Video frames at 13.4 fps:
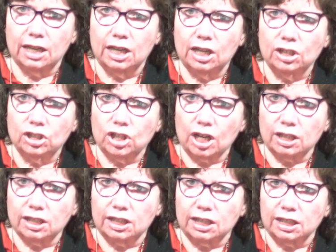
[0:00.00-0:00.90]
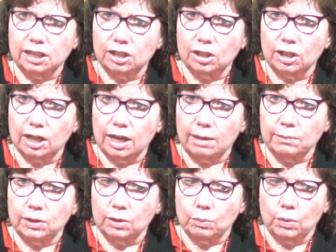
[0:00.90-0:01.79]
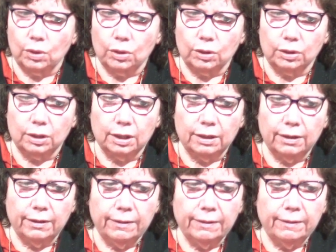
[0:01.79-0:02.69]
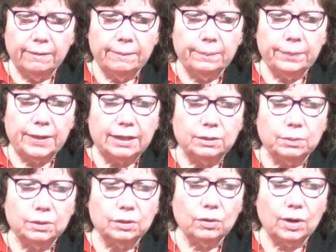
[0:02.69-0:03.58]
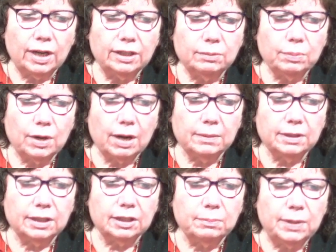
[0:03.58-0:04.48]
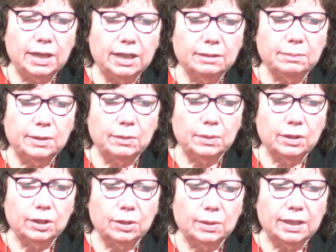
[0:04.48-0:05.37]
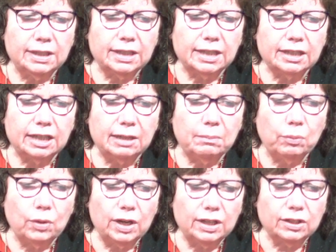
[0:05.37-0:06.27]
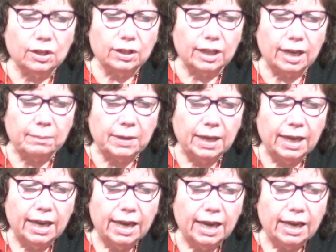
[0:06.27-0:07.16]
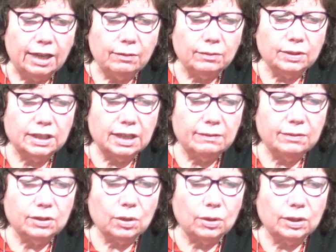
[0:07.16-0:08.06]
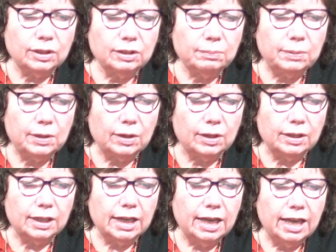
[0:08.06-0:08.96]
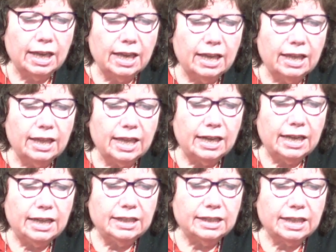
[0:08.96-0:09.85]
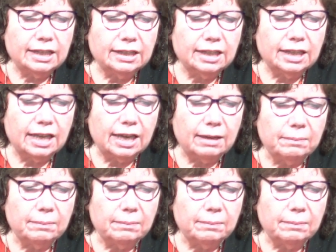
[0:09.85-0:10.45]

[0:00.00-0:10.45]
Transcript: Justice is going to come to the world. That's what Christ promises. Peace be with you, he says. And he breathes on them, and they receive his Holy Spirit. Then he says to them,